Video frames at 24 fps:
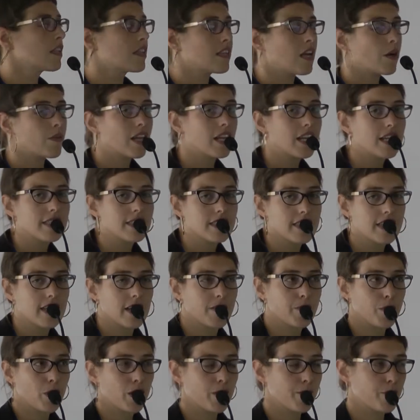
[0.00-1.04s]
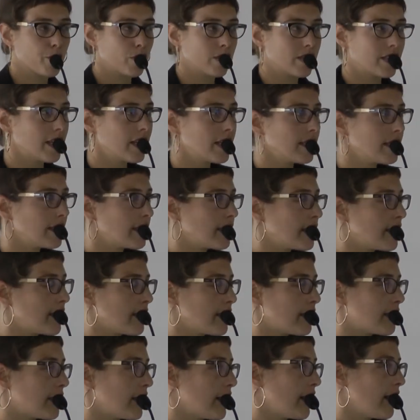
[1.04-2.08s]
Now the last thing I'm going to present
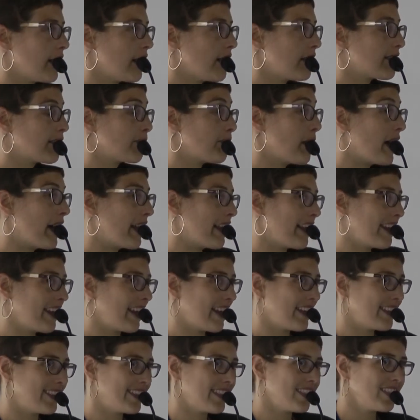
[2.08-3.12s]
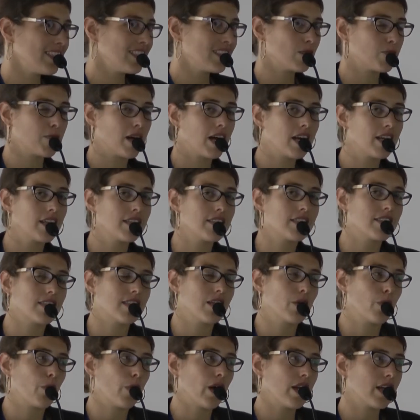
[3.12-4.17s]
is smile analysis. Smile is
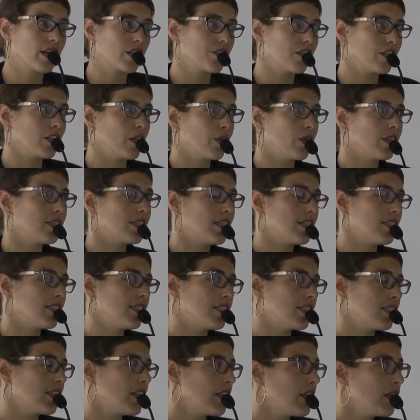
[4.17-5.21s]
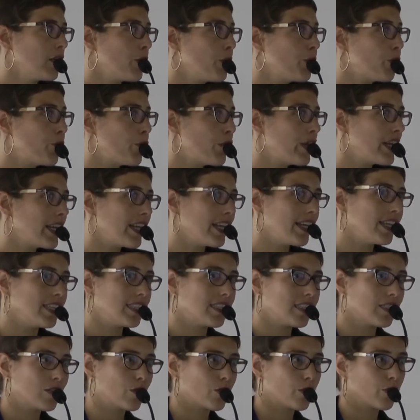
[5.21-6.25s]
one action unit that is pretty
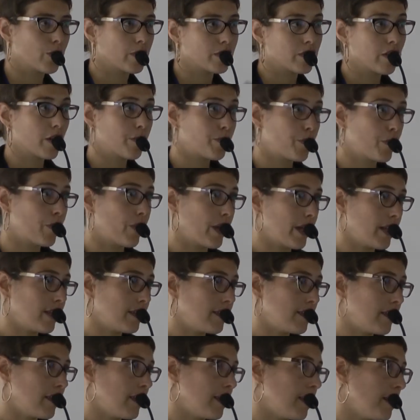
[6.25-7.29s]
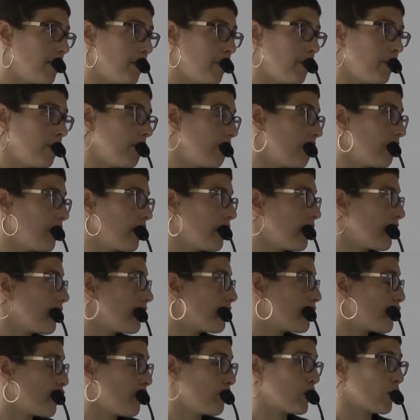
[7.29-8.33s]
easy to interpret in
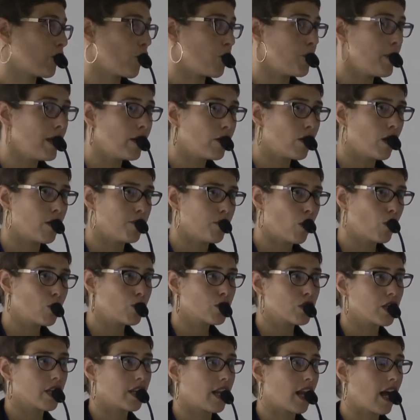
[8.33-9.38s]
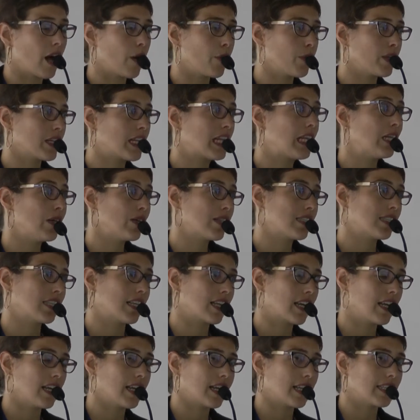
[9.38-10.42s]
the terms of emotion, how it looks
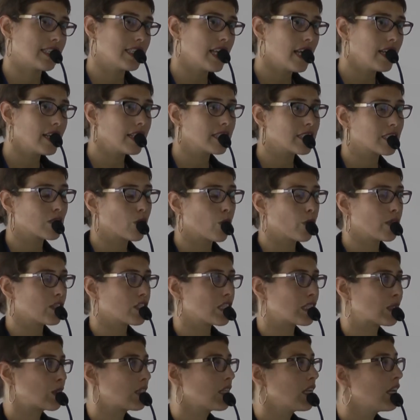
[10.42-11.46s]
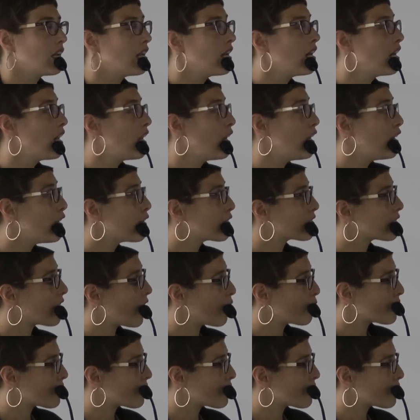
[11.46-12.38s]
in clinical settings. So we just looked